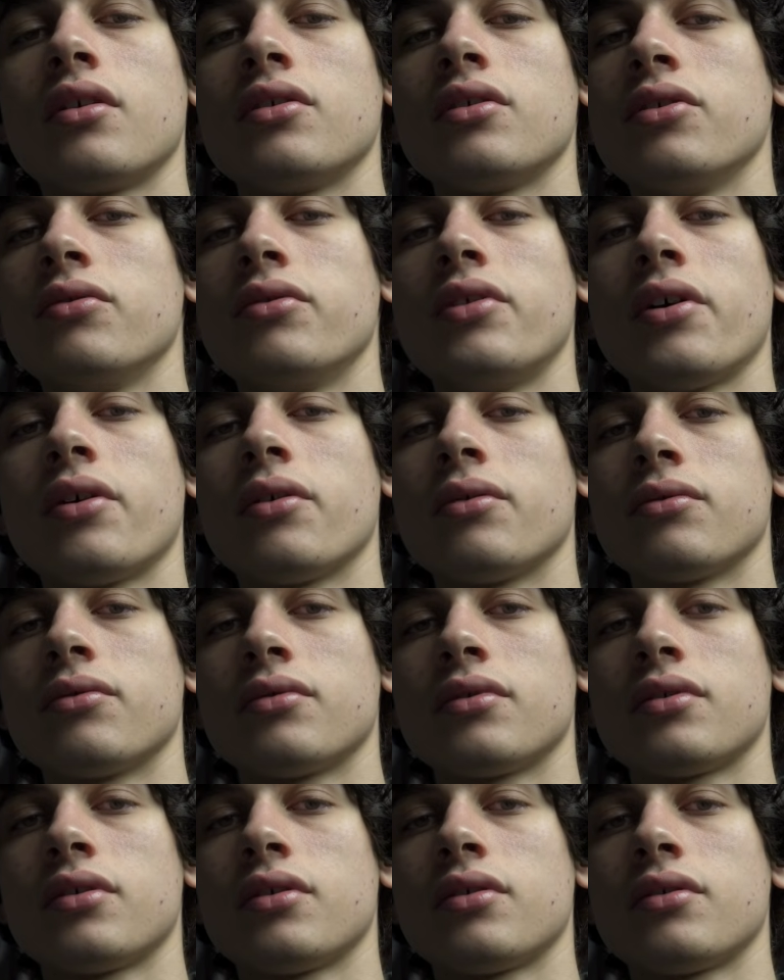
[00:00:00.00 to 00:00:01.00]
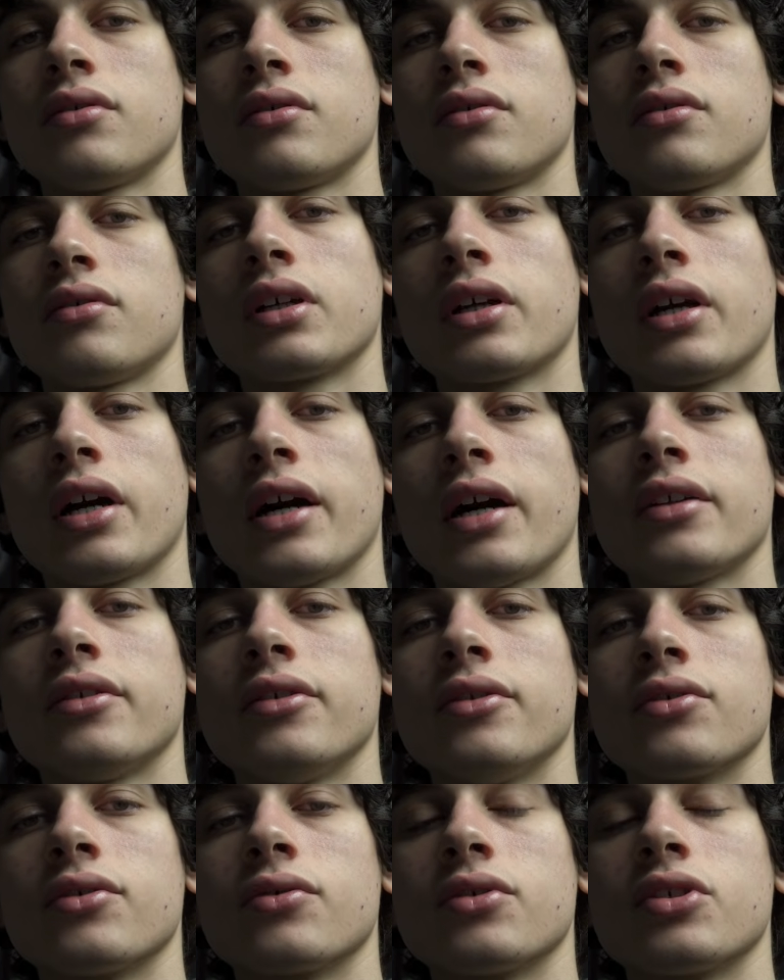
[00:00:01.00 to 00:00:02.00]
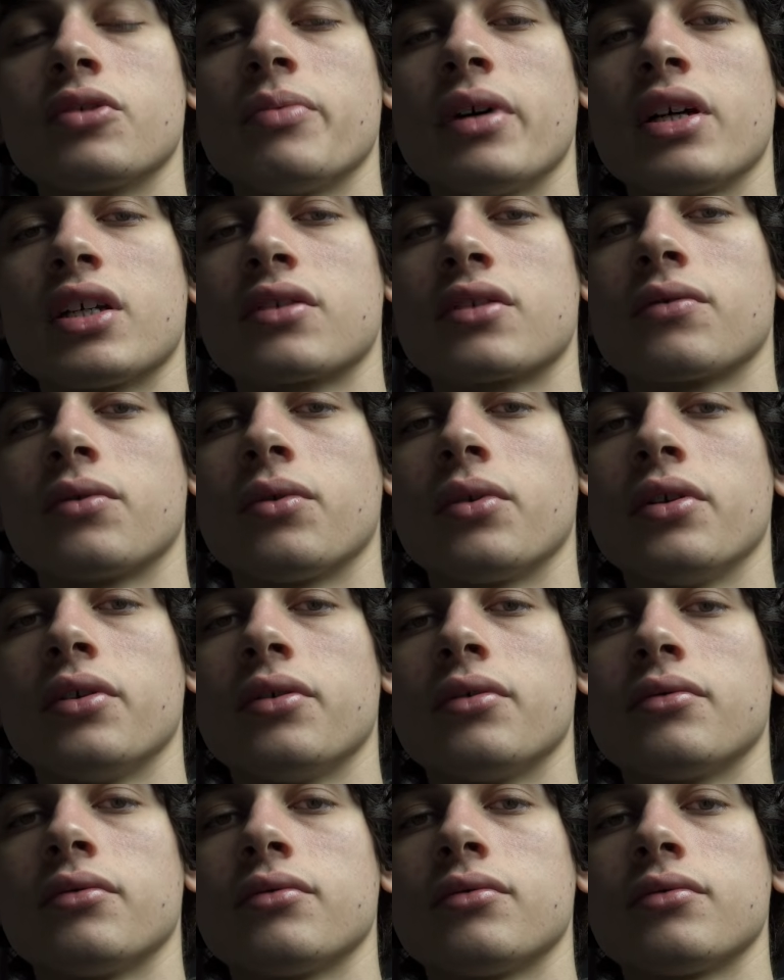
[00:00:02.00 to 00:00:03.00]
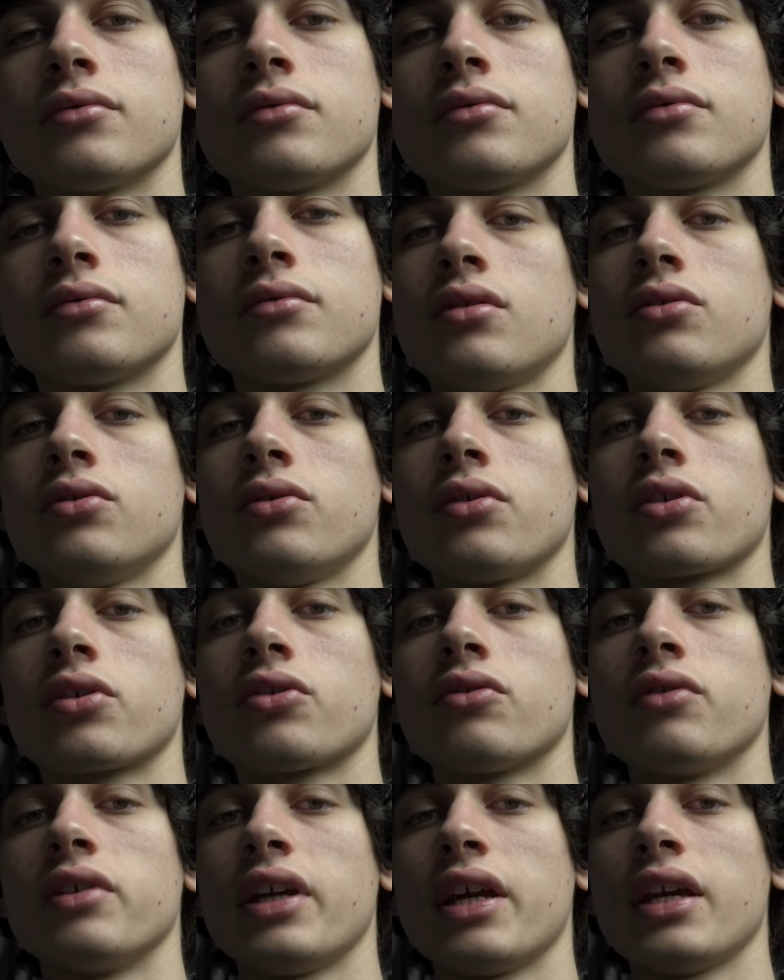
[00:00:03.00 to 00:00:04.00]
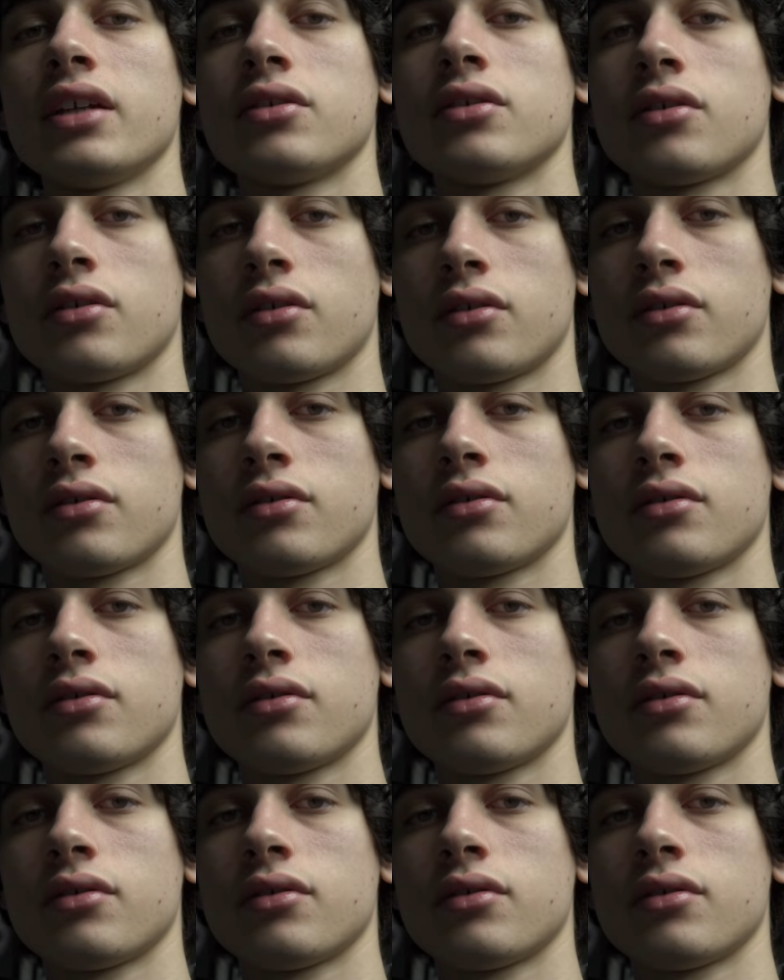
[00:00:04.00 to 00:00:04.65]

You don't. God knows what's best for you. Your Creator.